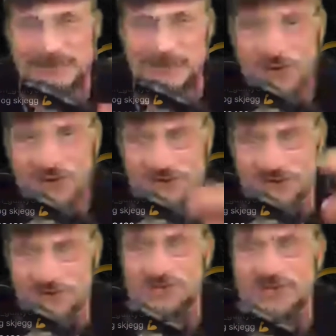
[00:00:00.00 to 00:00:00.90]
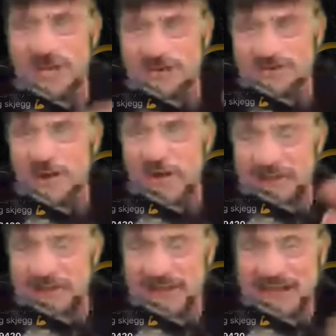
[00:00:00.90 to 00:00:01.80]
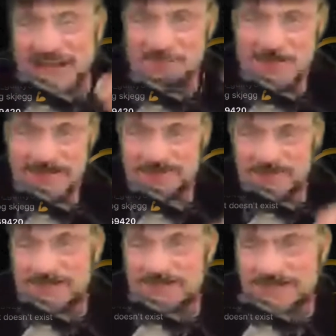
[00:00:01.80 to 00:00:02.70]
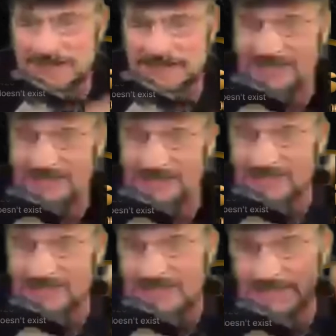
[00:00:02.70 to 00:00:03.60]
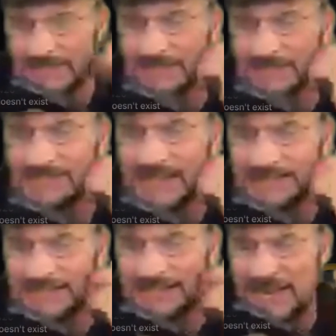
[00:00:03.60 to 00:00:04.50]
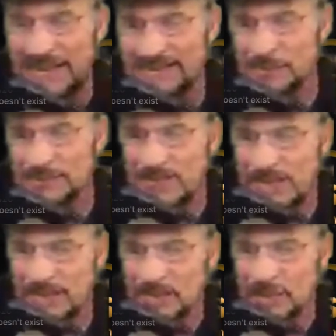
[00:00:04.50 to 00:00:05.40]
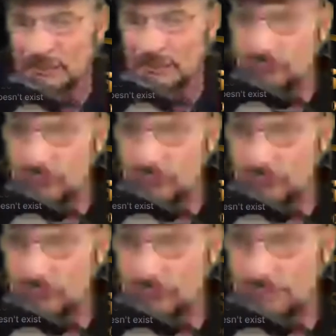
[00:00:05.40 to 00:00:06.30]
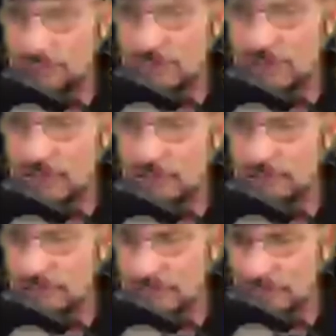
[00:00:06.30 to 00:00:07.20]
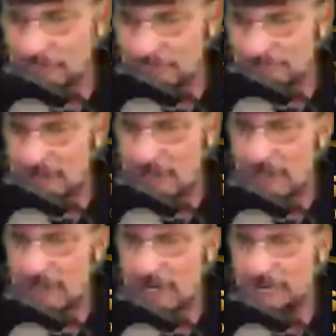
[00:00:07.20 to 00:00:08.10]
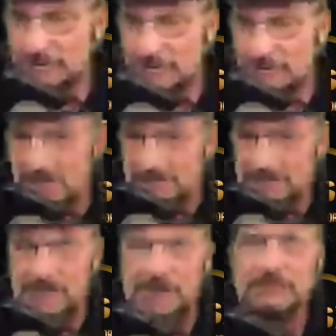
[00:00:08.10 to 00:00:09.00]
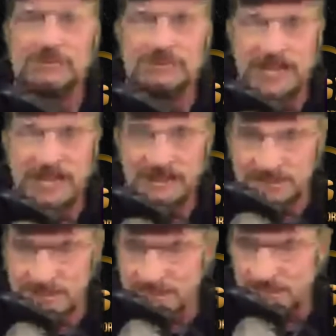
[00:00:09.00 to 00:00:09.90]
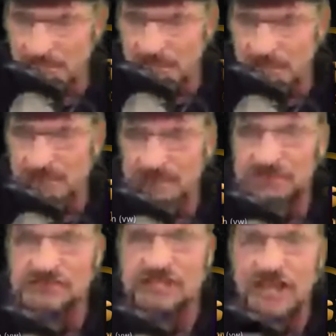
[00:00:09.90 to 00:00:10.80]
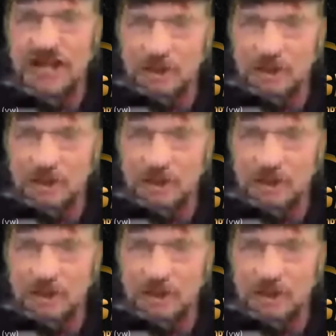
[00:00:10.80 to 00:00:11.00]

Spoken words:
too slow, so like when I had my fucking Kiss cassettes in there, it was like, room service, baby, let me out. It was like a little slow.